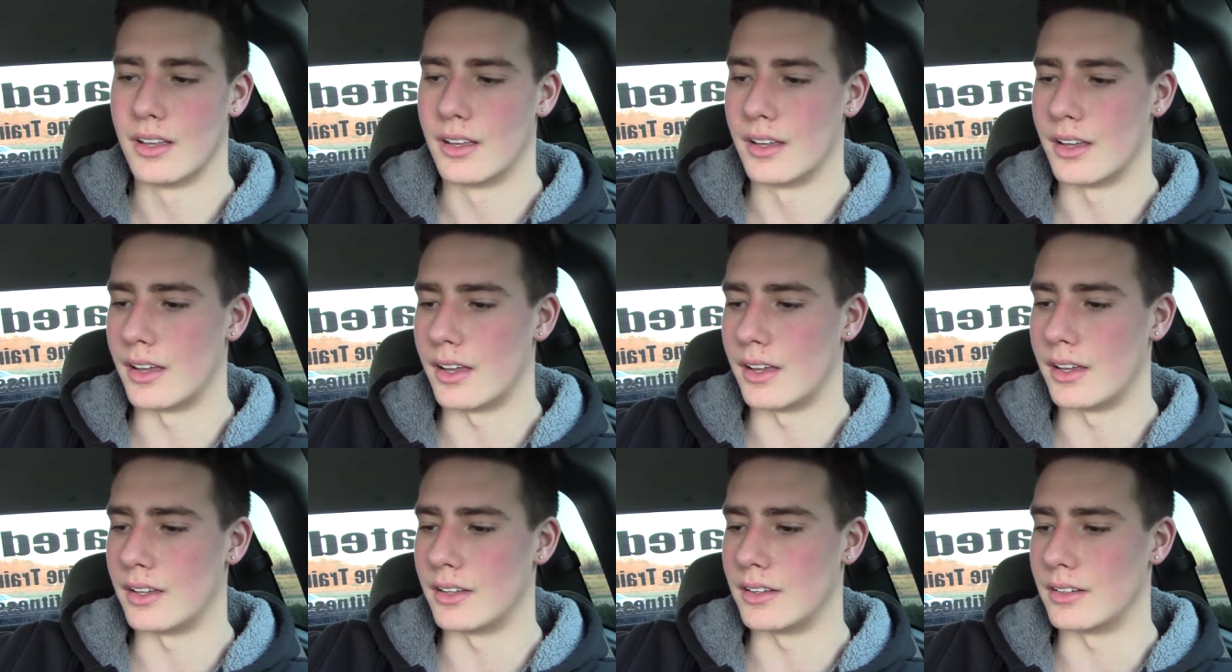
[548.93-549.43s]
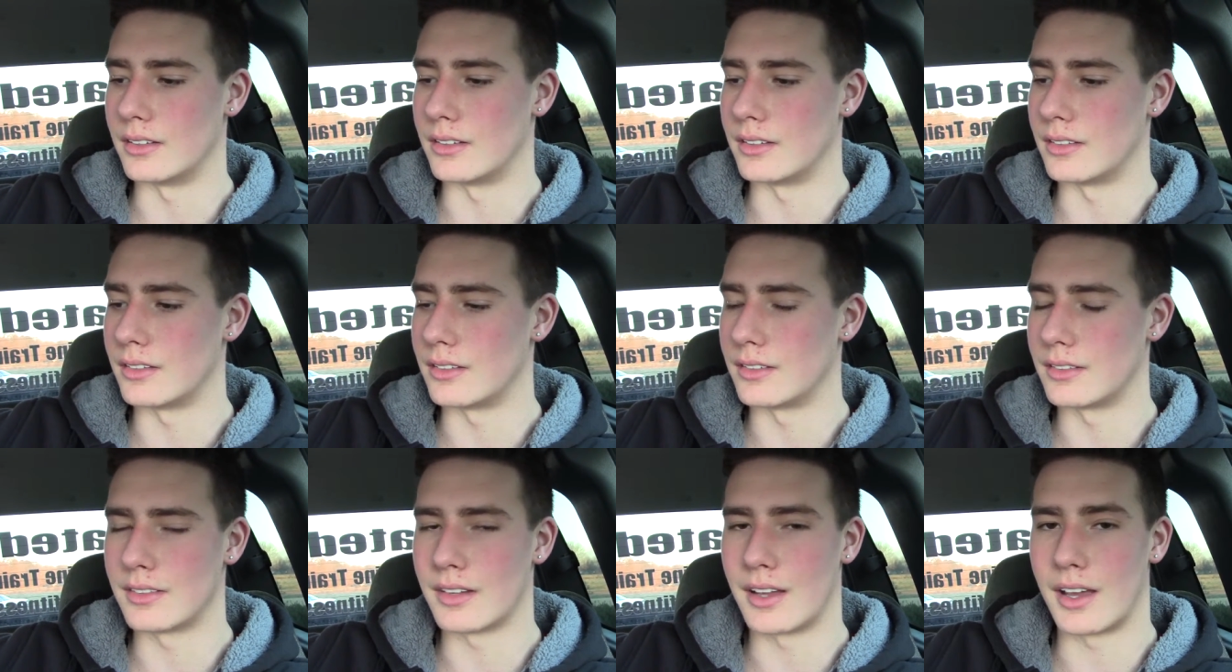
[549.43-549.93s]
And
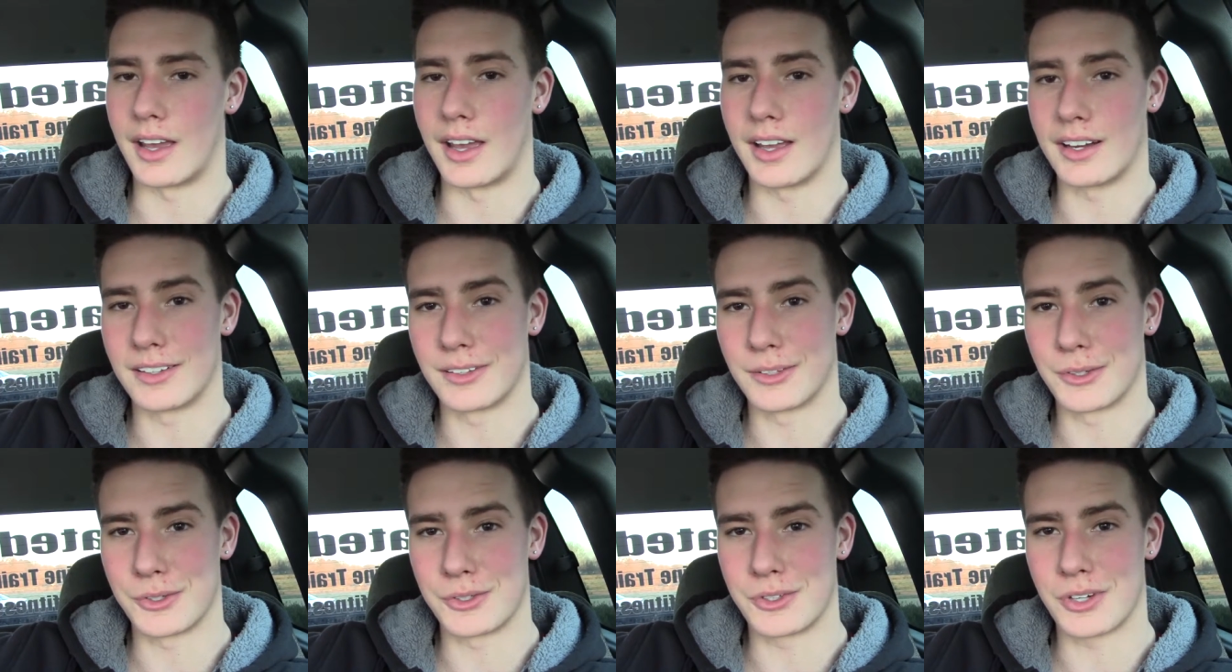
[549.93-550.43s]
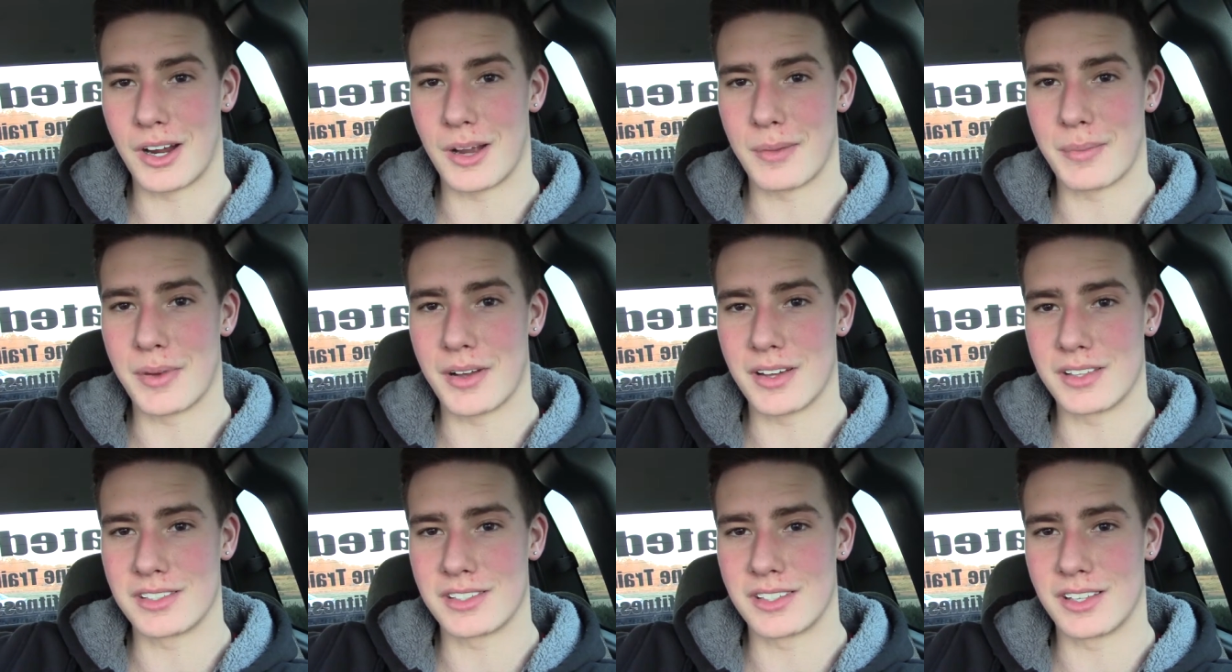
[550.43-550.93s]
I had a little
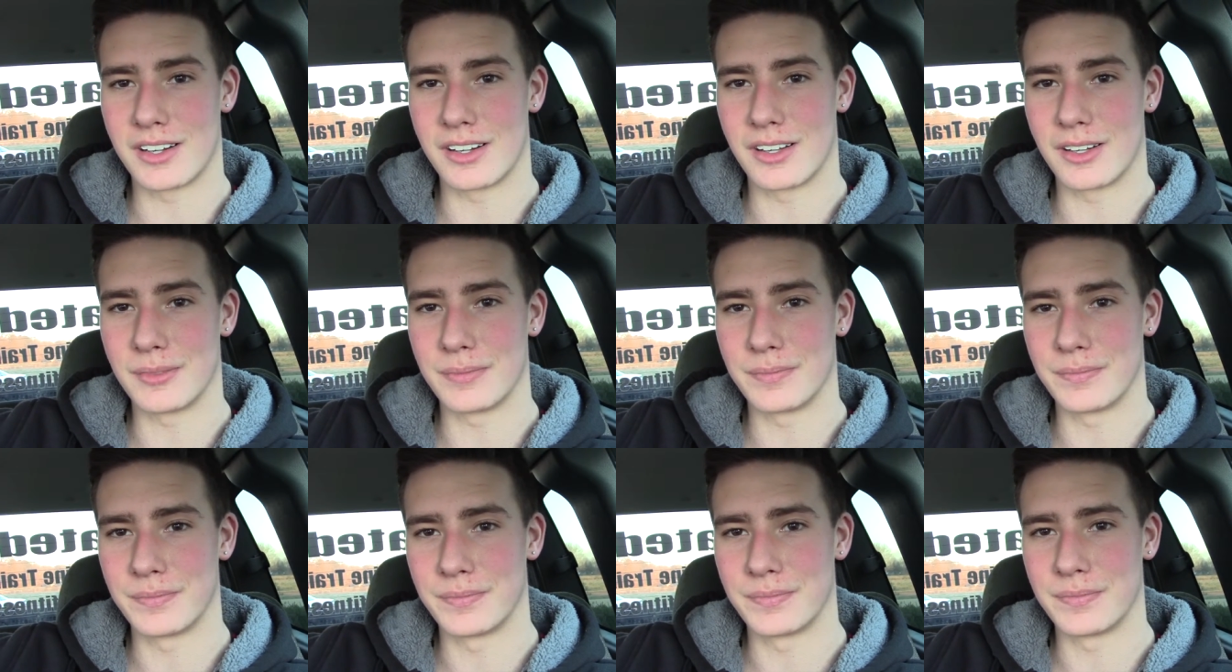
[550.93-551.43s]
tripod set up.